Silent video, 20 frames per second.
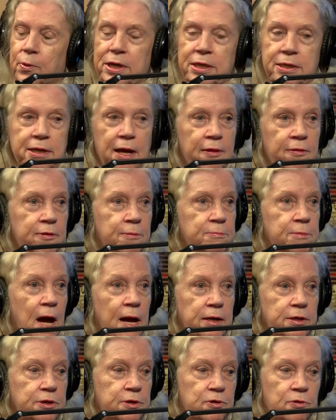We tell them
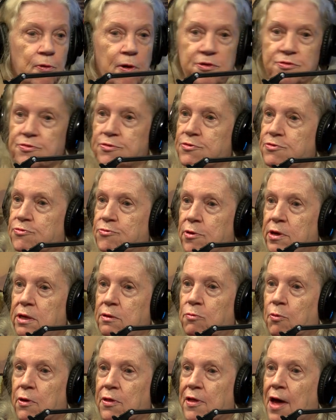not to cross the
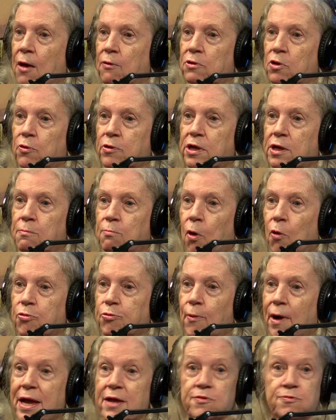street without looking
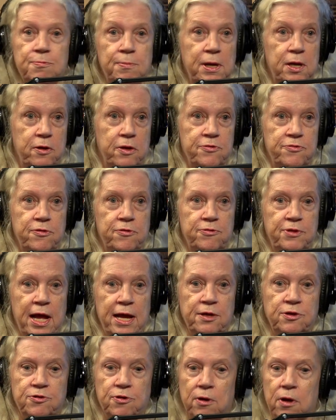both ways because there's
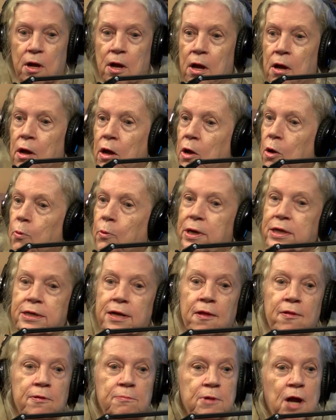danger. We
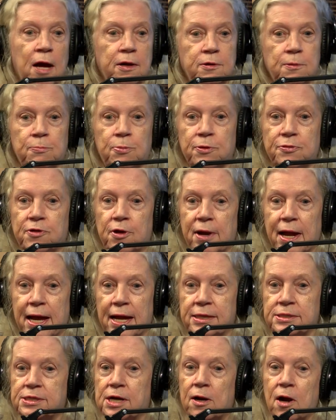tell them not to put their
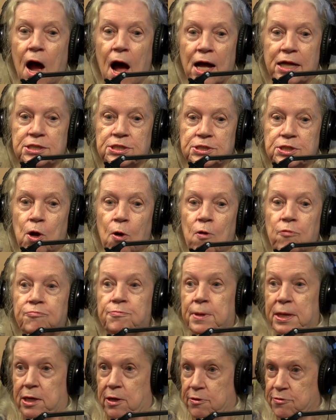hands on a hot
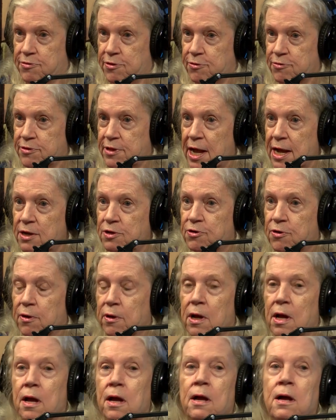stove because there's
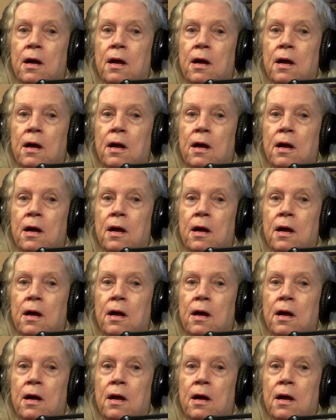danger.